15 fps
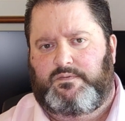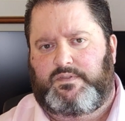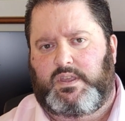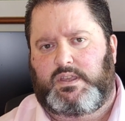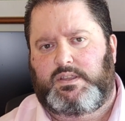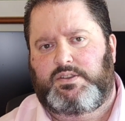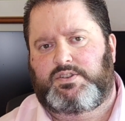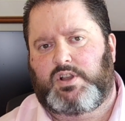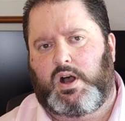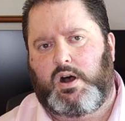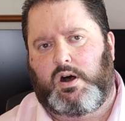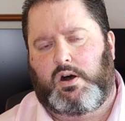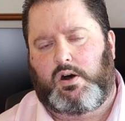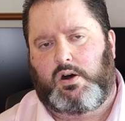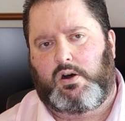These
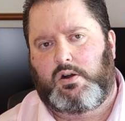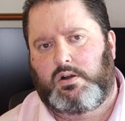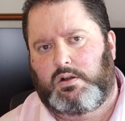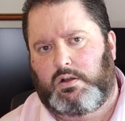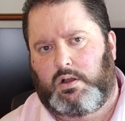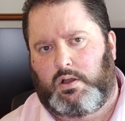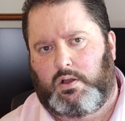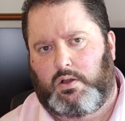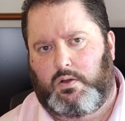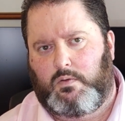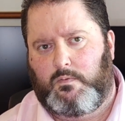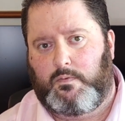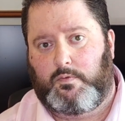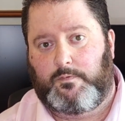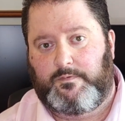are
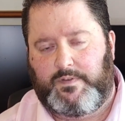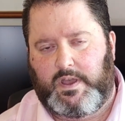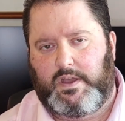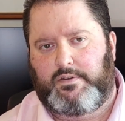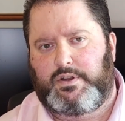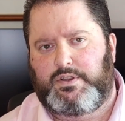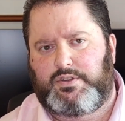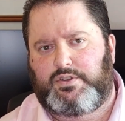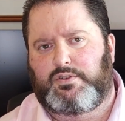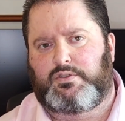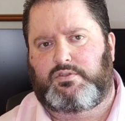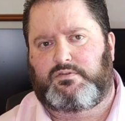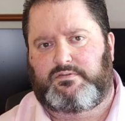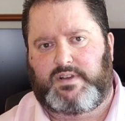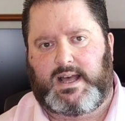very
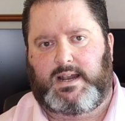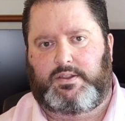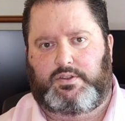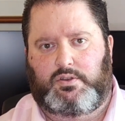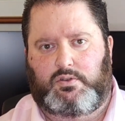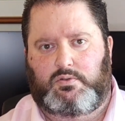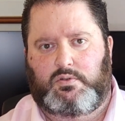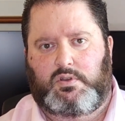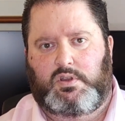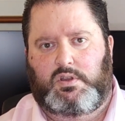good value,